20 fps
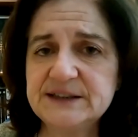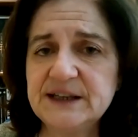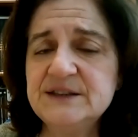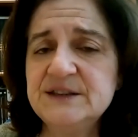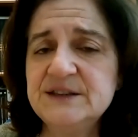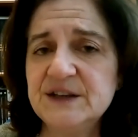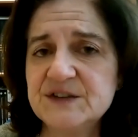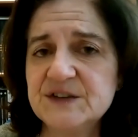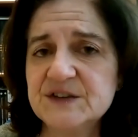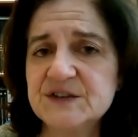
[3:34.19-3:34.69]

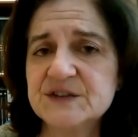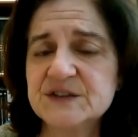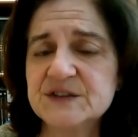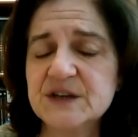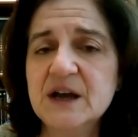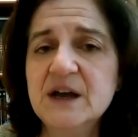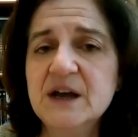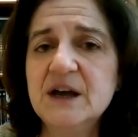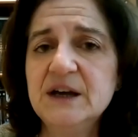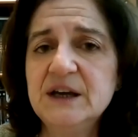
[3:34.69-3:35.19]
And this
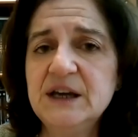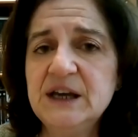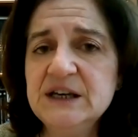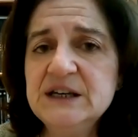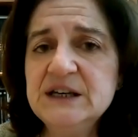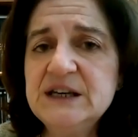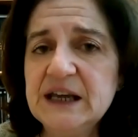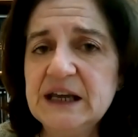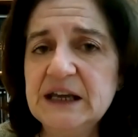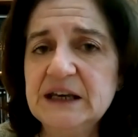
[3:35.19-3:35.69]
is
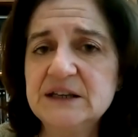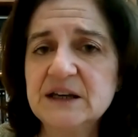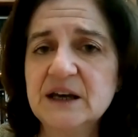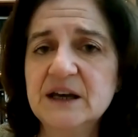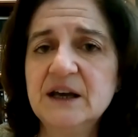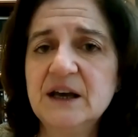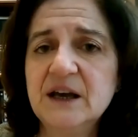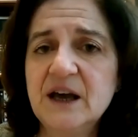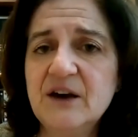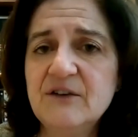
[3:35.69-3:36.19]
indeed
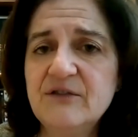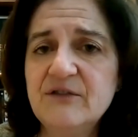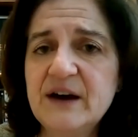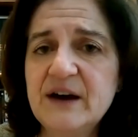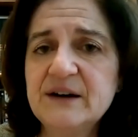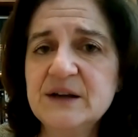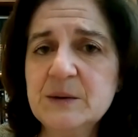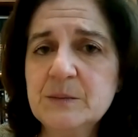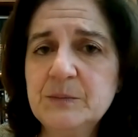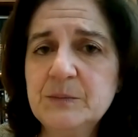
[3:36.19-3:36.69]
a
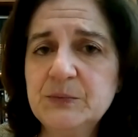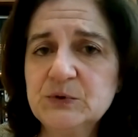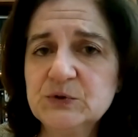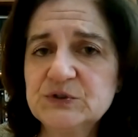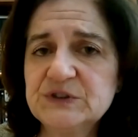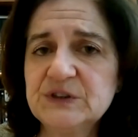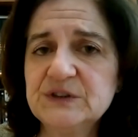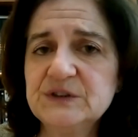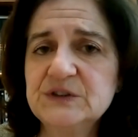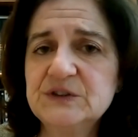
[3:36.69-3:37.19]
very
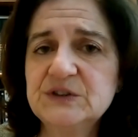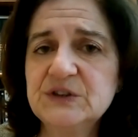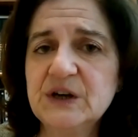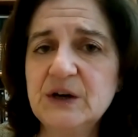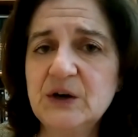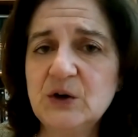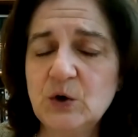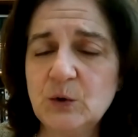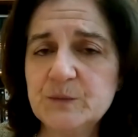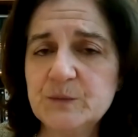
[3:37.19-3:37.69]
important uh,
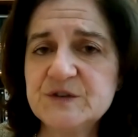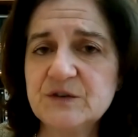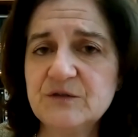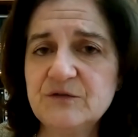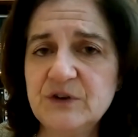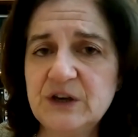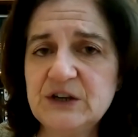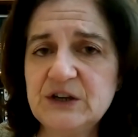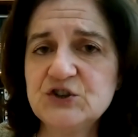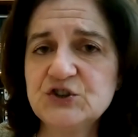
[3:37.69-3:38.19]

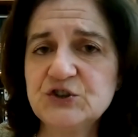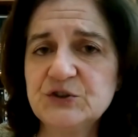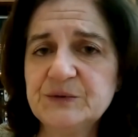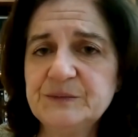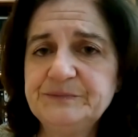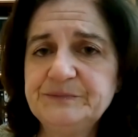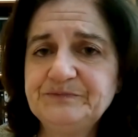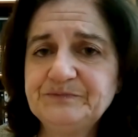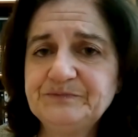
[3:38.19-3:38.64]
observation.